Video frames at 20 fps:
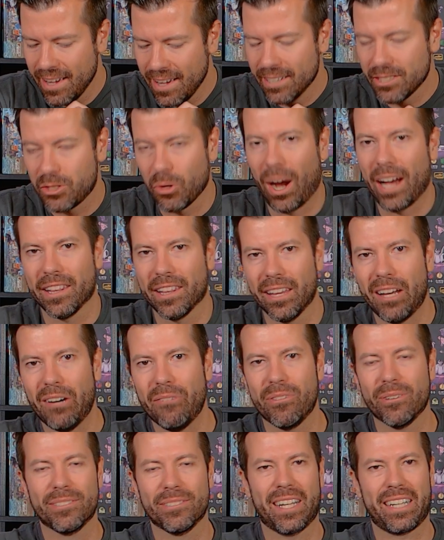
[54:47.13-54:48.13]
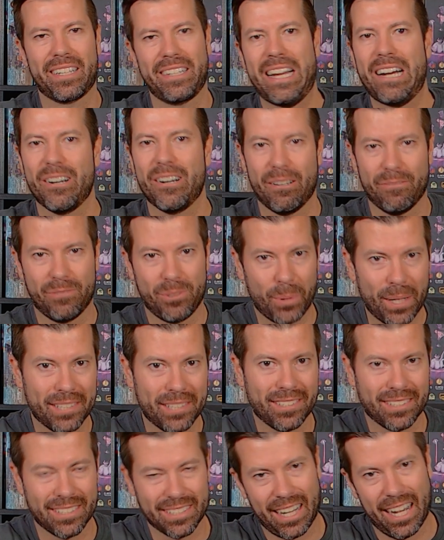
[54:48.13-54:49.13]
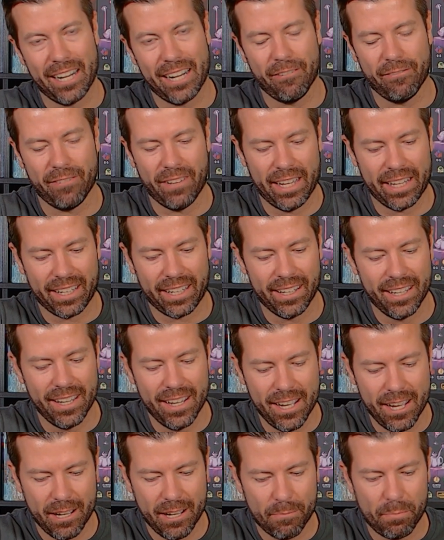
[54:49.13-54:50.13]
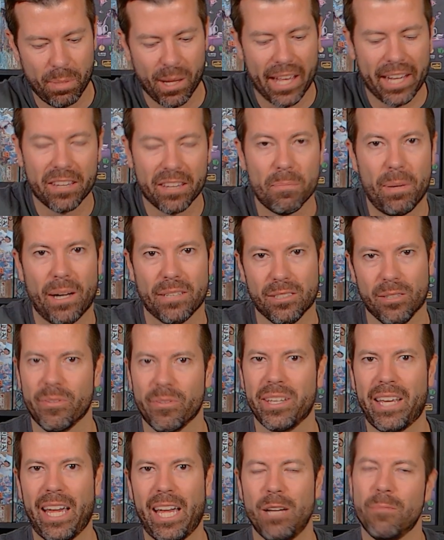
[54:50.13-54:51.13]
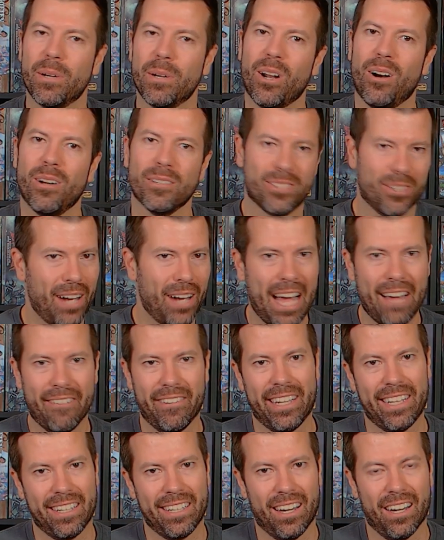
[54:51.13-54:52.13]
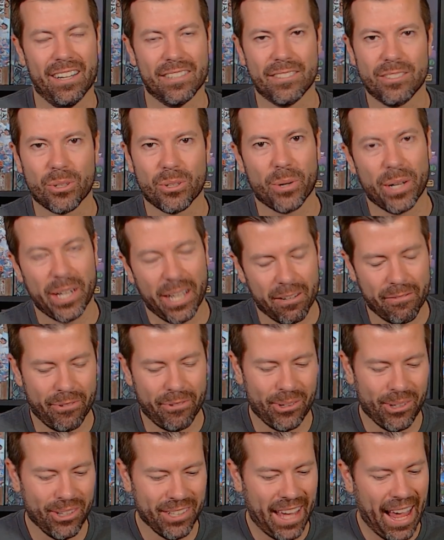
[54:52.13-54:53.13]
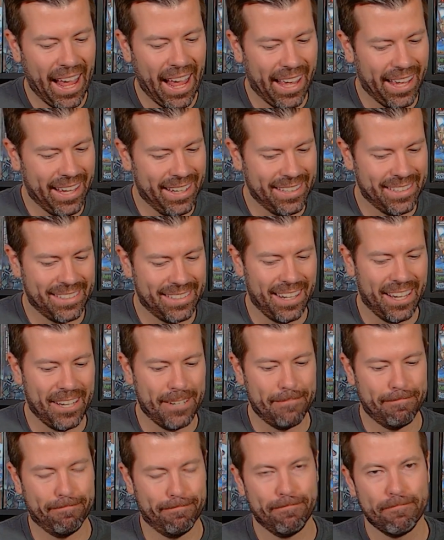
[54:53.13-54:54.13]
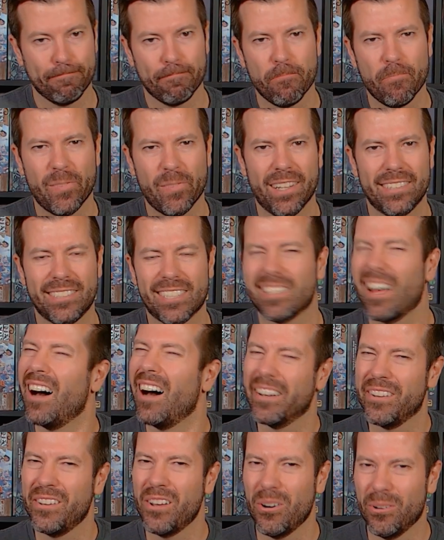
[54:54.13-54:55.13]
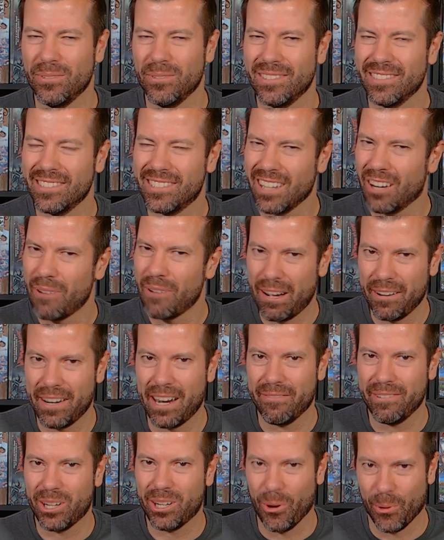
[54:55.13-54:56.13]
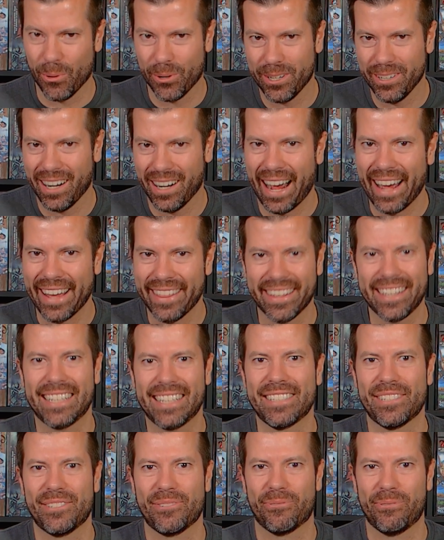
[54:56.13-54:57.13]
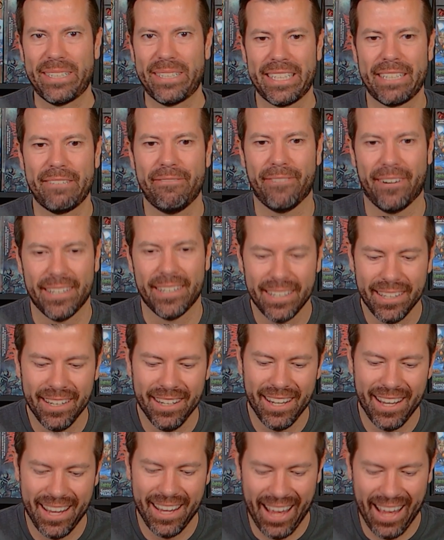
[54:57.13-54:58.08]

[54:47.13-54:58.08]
So I love those like narrative twists and kind of like playing the puzzle of the game, but also having a story unfold and just unknowns around every corner, I think is really fun.